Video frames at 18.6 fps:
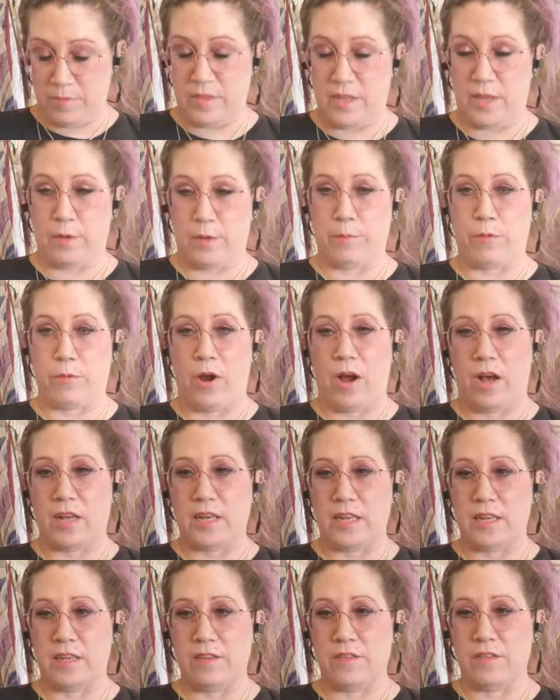They're brought
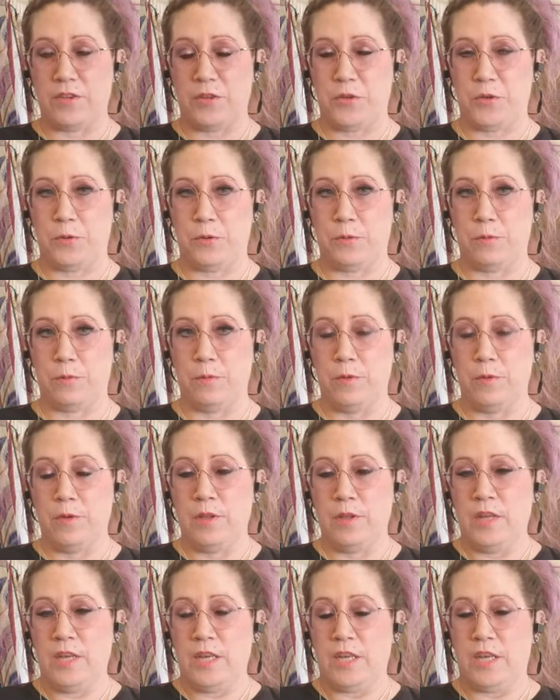into,
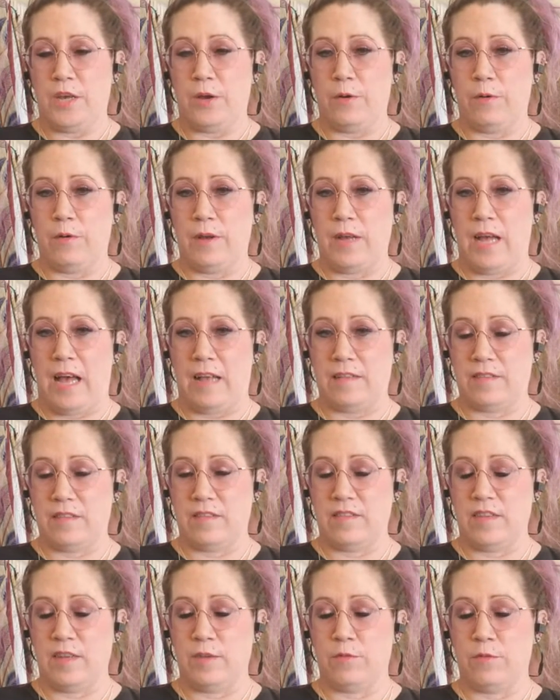as a
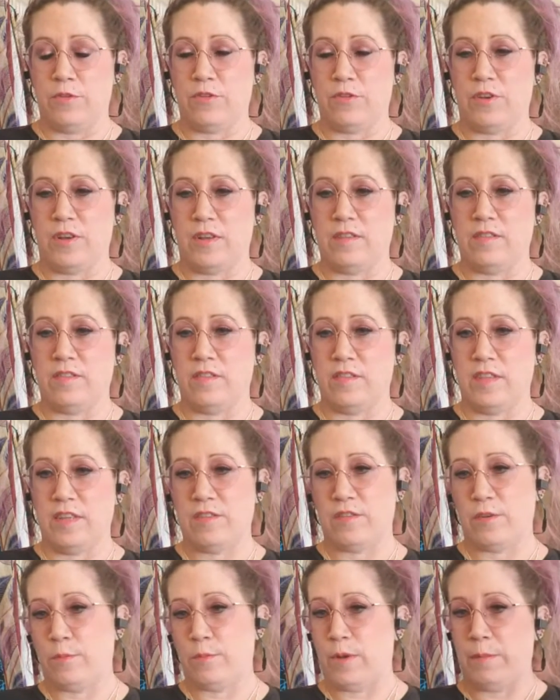seamstress.
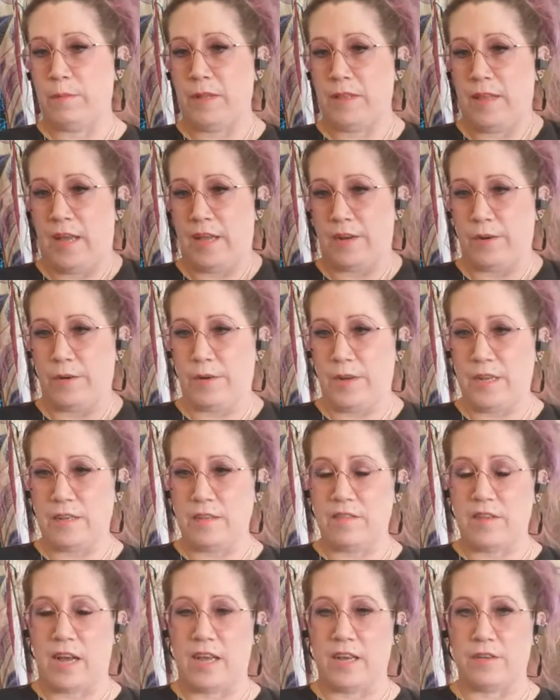These are women that are
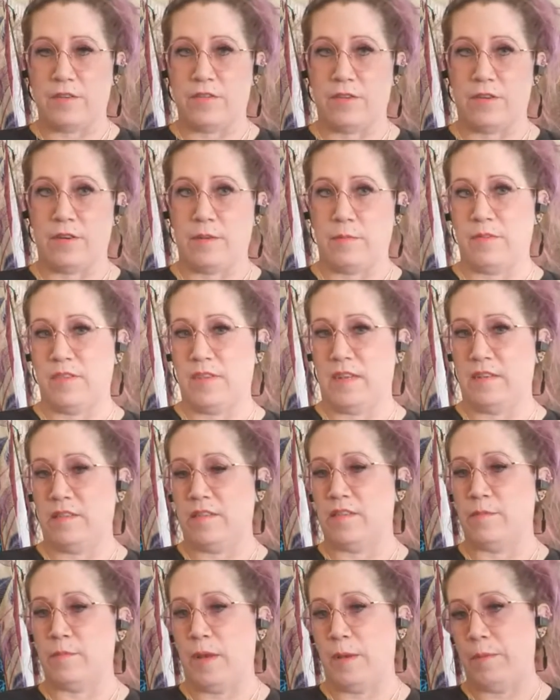in dire
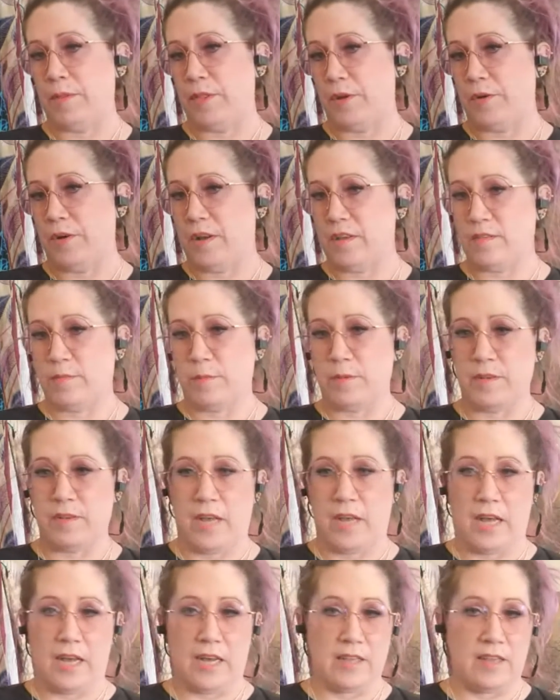circumstances. Maybe their husband
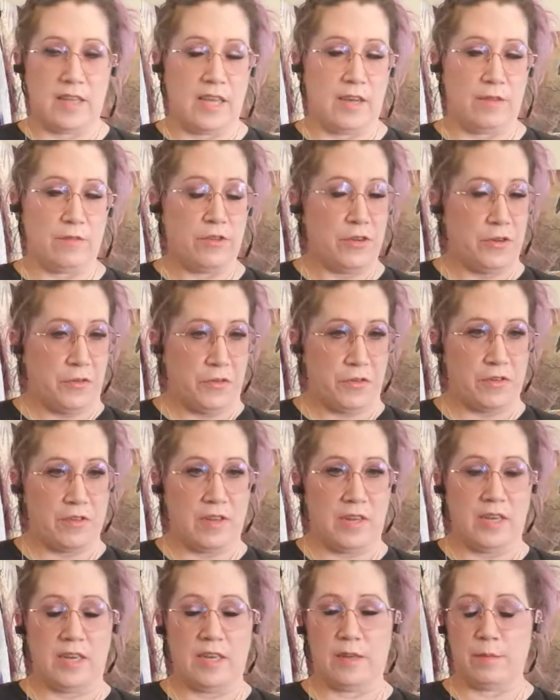died, they have children
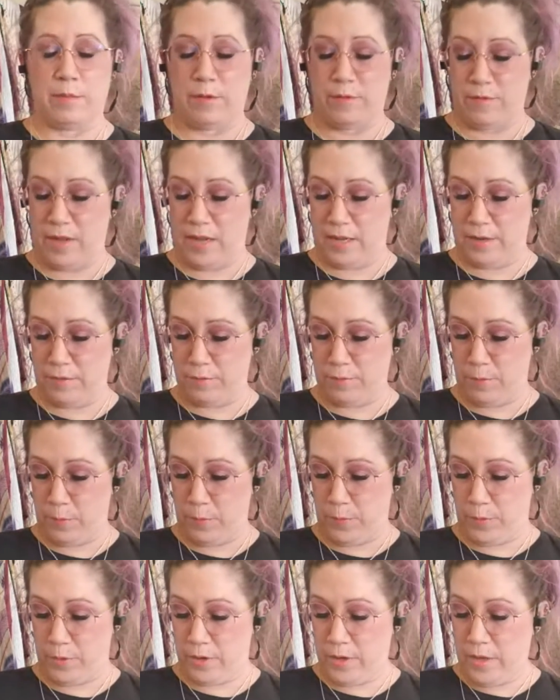they need to provide
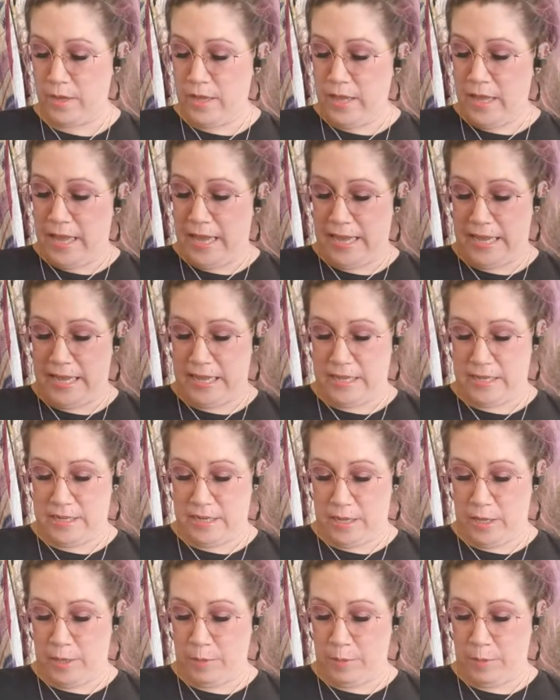for, and